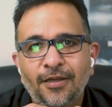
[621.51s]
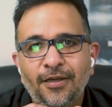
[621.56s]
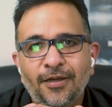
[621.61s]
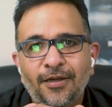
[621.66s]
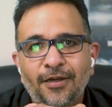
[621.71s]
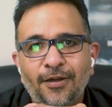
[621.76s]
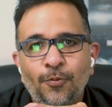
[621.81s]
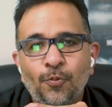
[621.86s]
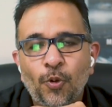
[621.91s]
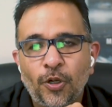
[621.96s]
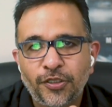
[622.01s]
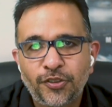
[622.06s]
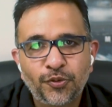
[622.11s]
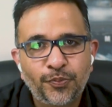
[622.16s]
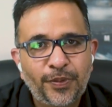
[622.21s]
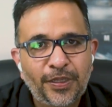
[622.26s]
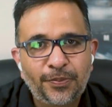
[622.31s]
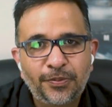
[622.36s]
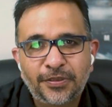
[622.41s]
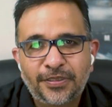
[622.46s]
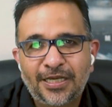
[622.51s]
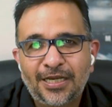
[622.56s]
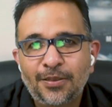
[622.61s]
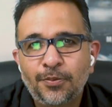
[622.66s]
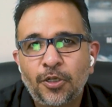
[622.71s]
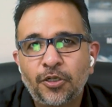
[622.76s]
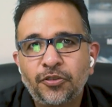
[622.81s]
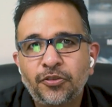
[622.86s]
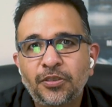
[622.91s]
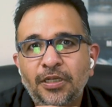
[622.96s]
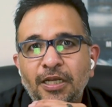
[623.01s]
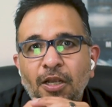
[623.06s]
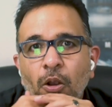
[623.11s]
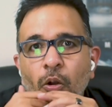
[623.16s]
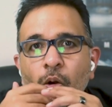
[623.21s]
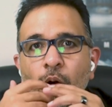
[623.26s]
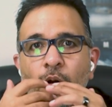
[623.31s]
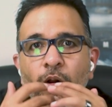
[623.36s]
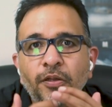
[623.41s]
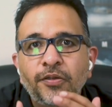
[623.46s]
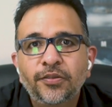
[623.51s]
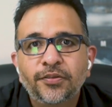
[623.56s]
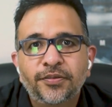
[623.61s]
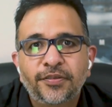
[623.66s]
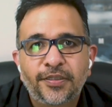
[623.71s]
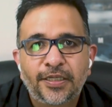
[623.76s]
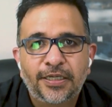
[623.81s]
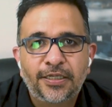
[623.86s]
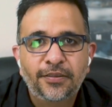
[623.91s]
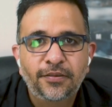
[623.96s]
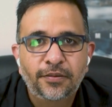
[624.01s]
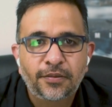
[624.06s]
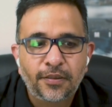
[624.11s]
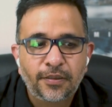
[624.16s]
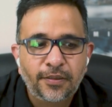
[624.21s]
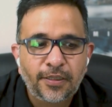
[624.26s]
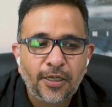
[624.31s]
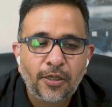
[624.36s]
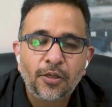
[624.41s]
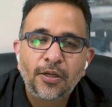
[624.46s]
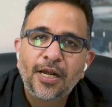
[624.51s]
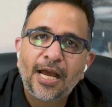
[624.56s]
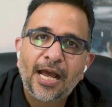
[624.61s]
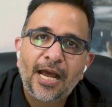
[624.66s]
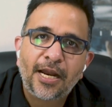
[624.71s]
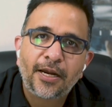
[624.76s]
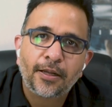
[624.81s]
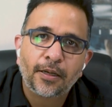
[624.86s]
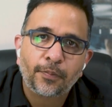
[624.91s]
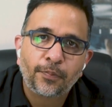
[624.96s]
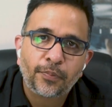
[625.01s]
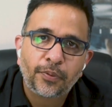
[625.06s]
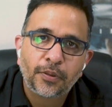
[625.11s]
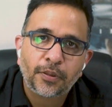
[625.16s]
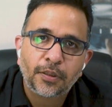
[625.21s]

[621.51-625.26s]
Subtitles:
what do people think about you? Like all those things, they're going to add up,